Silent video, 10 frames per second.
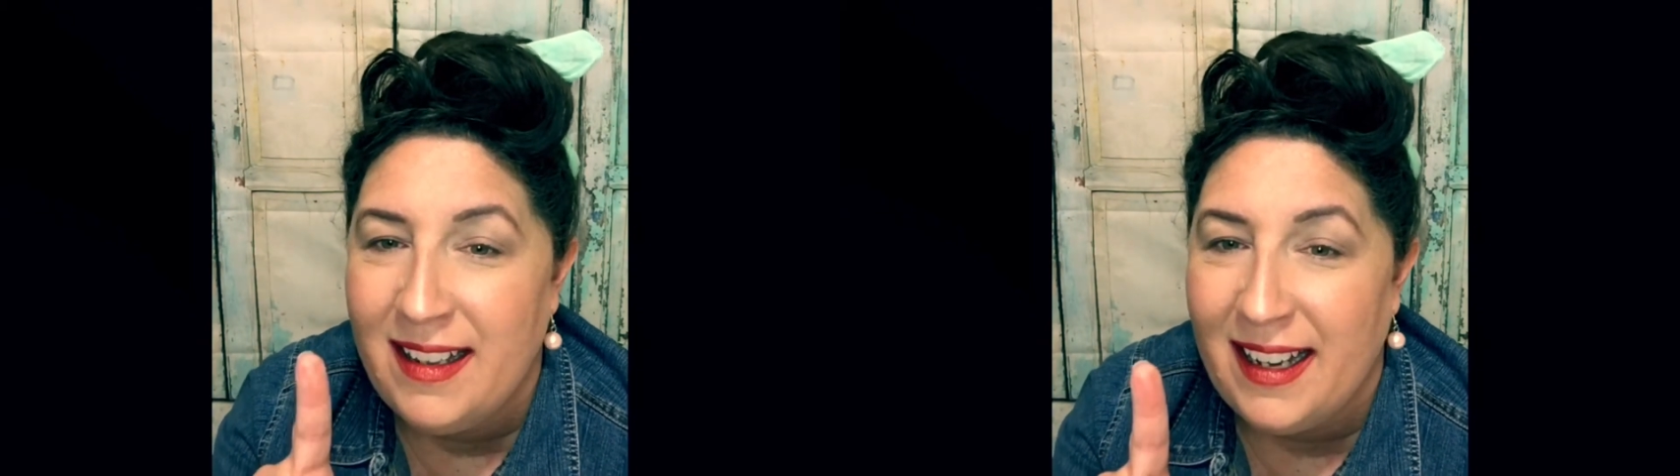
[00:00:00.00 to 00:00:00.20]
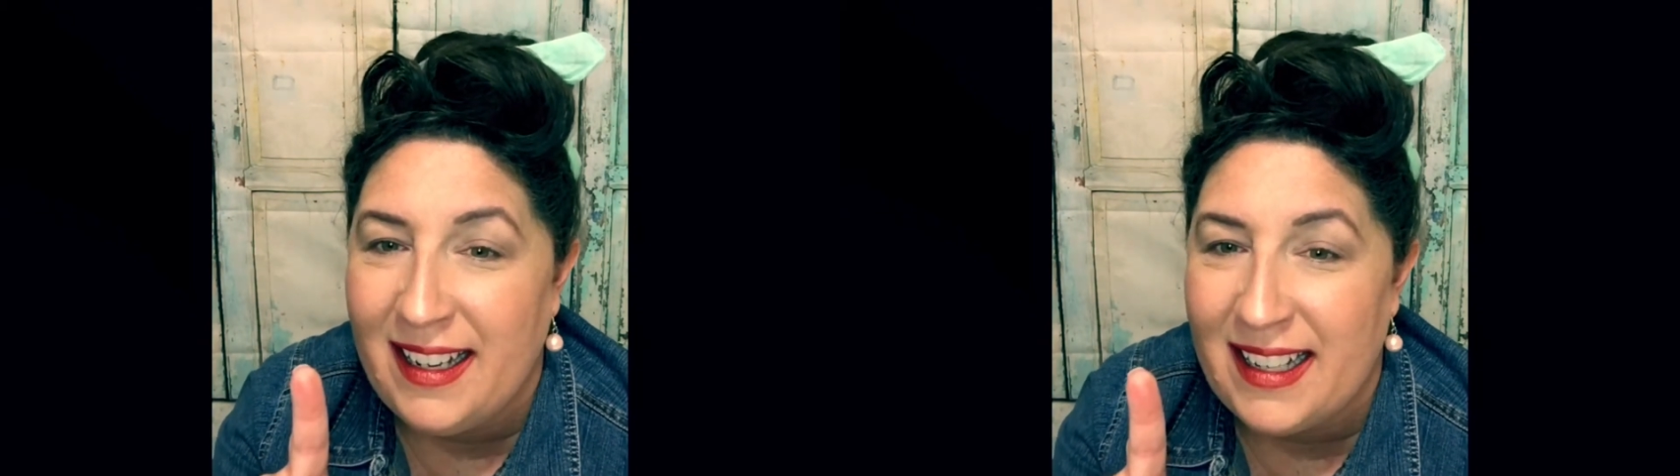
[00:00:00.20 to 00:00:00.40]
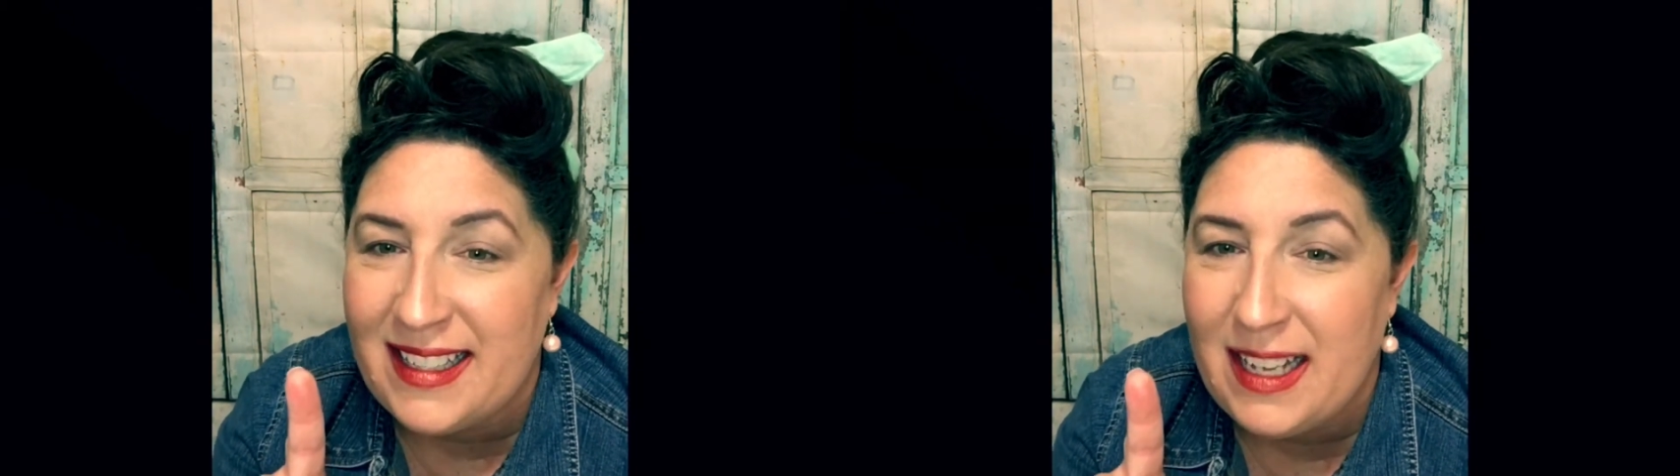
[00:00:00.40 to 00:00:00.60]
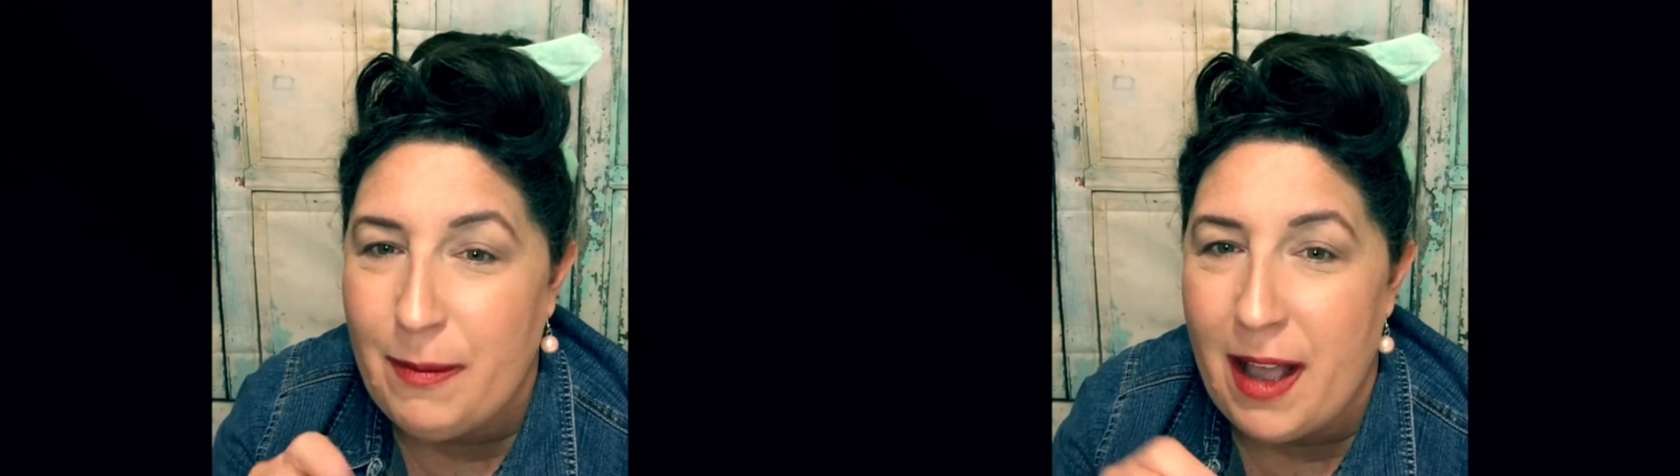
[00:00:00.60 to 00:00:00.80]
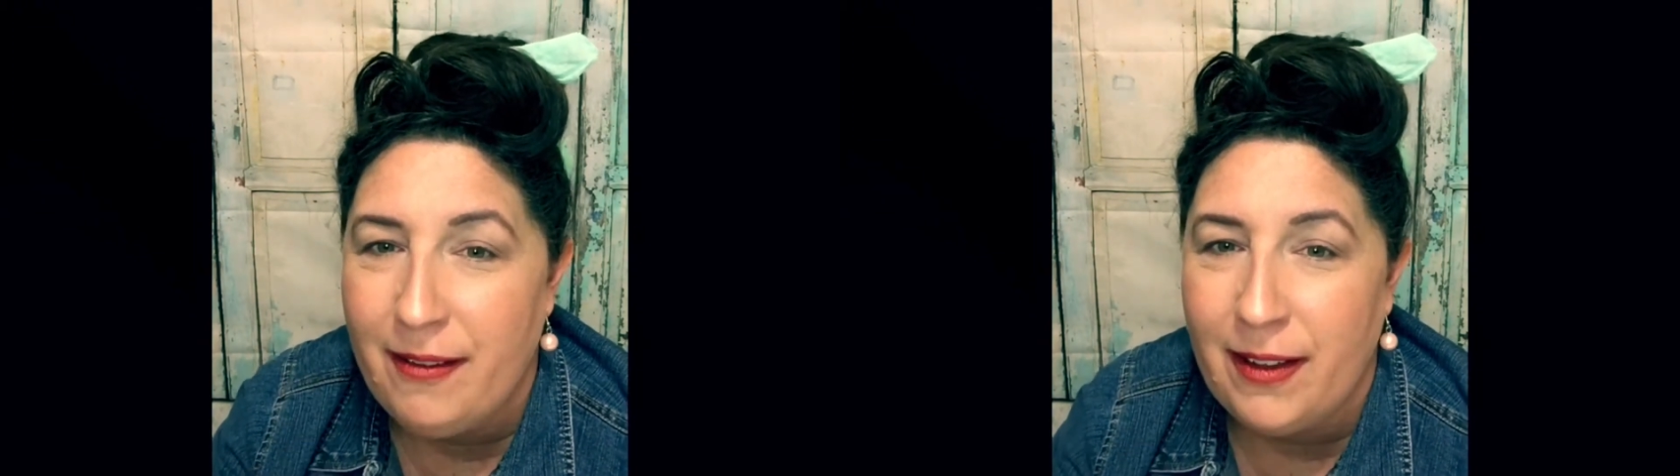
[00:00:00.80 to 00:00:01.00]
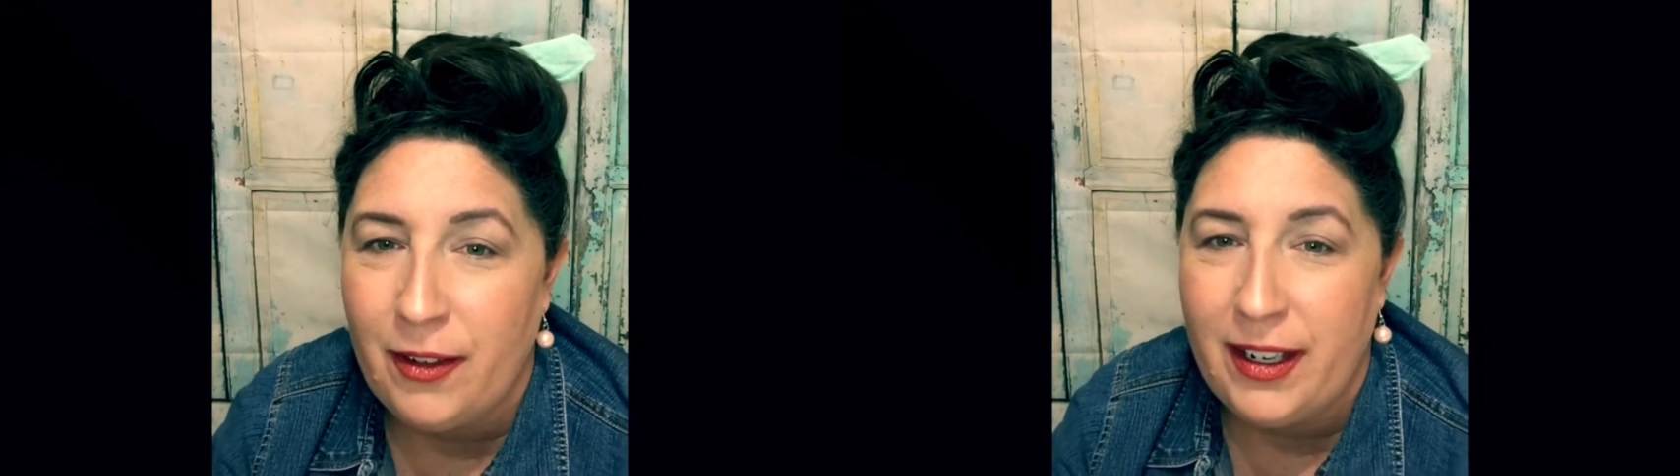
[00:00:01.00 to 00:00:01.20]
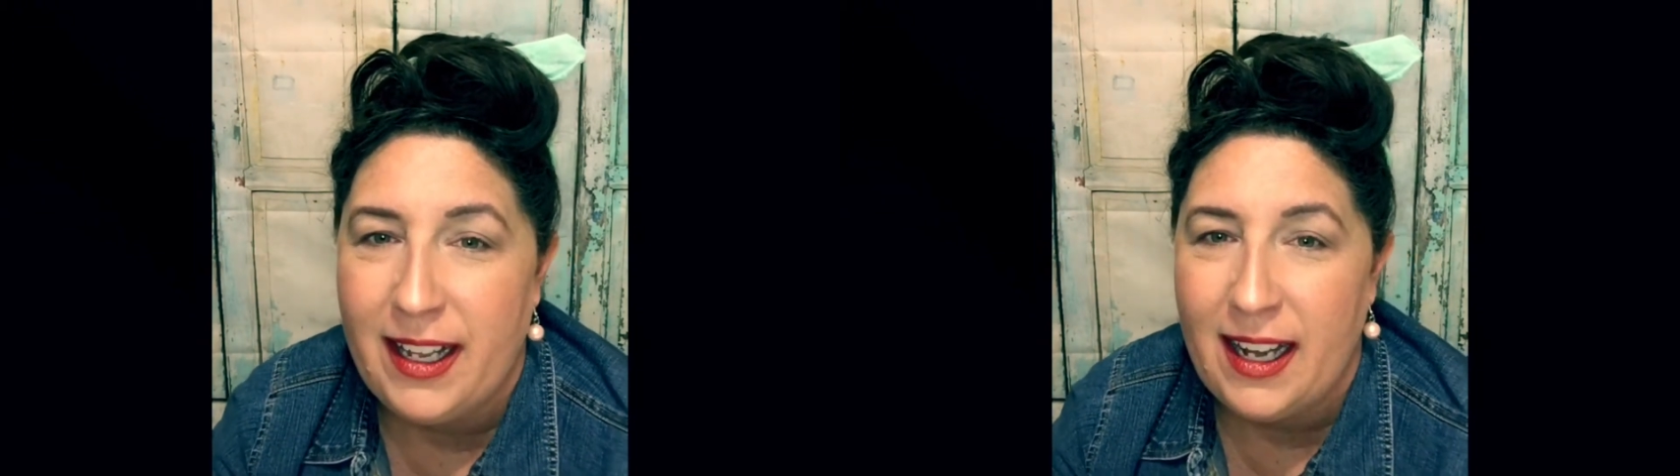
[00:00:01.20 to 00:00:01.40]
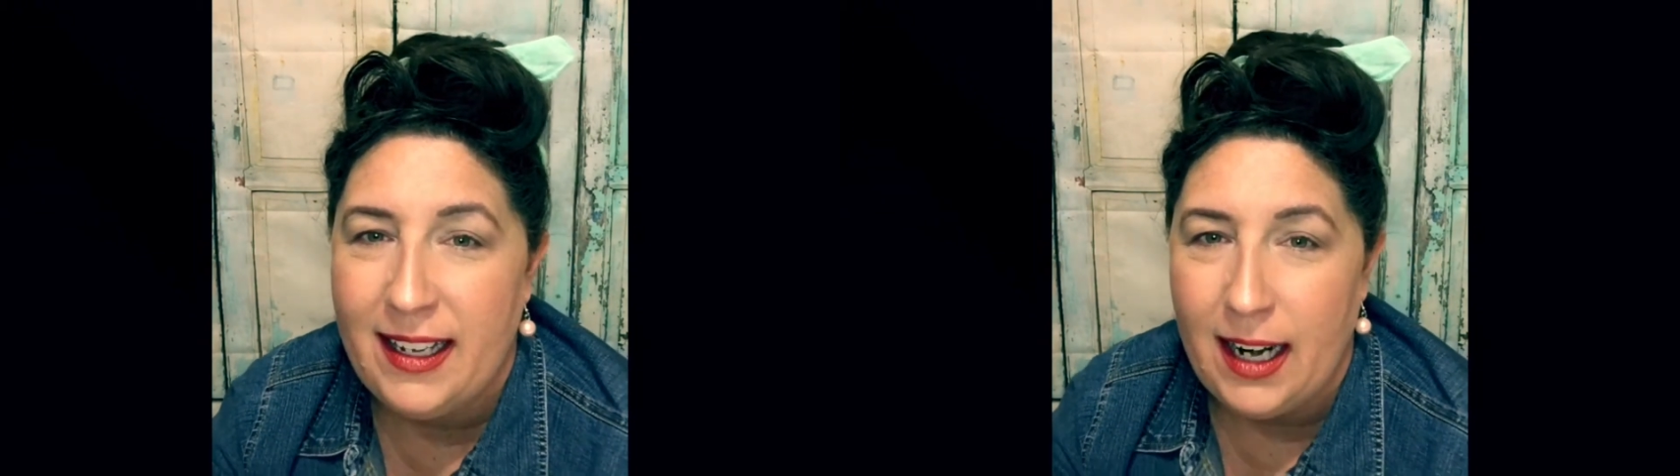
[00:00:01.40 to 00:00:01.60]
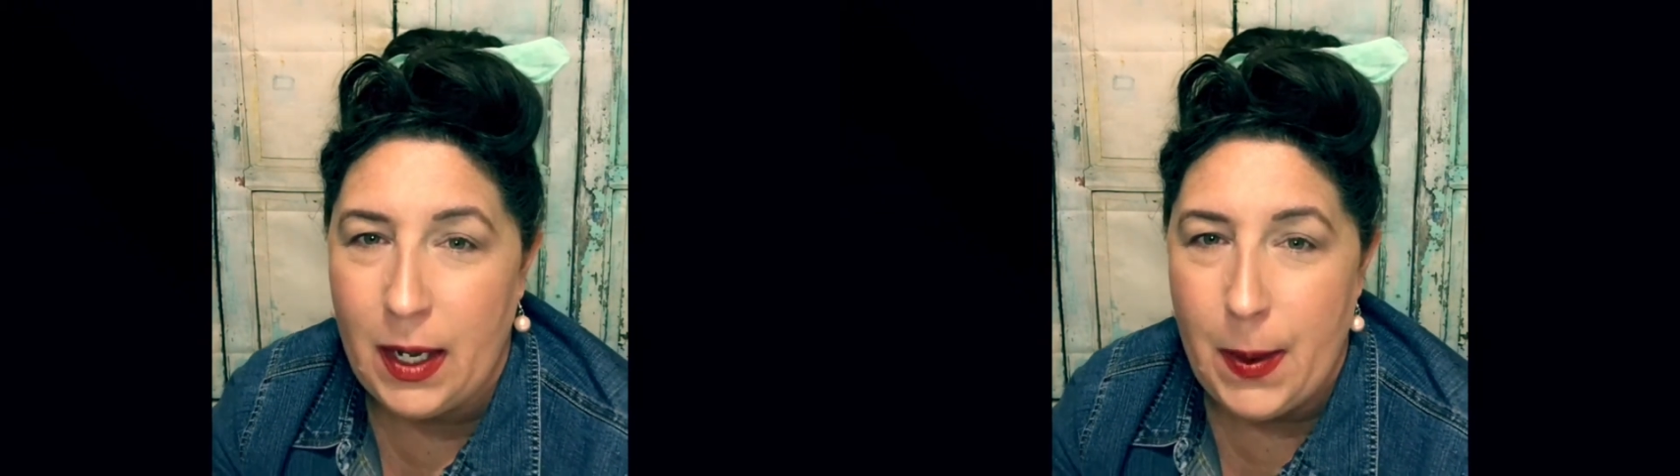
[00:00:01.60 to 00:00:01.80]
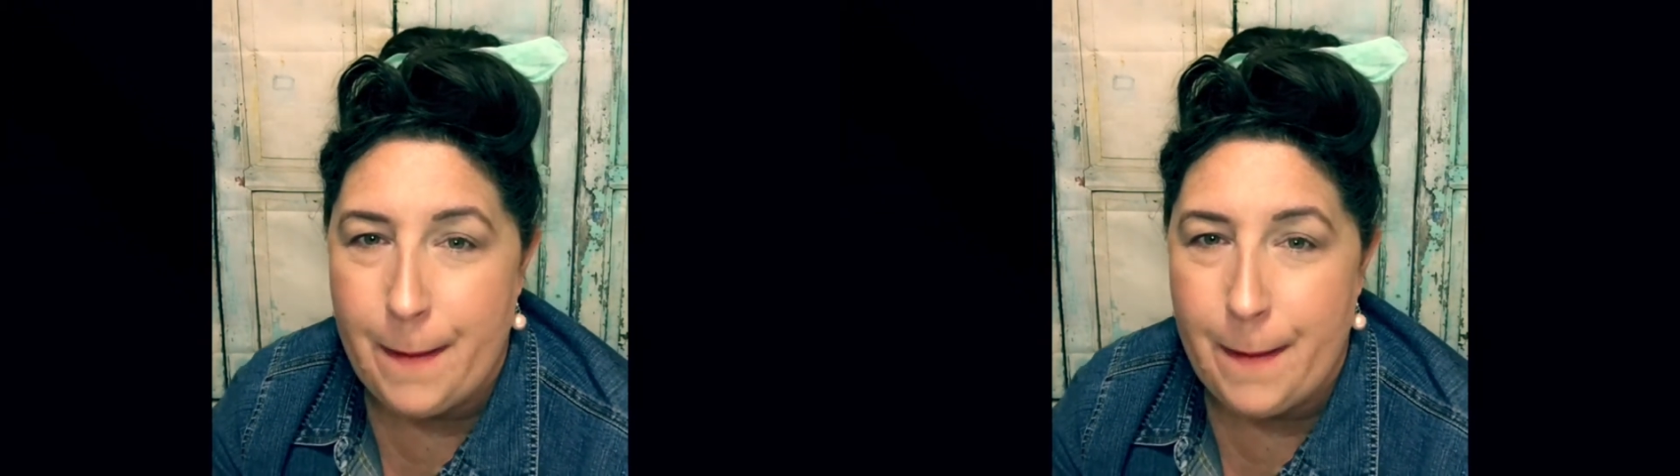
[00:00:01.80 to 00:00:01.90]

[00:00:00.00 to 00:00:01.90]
And it doesn't come off, I've already got it on.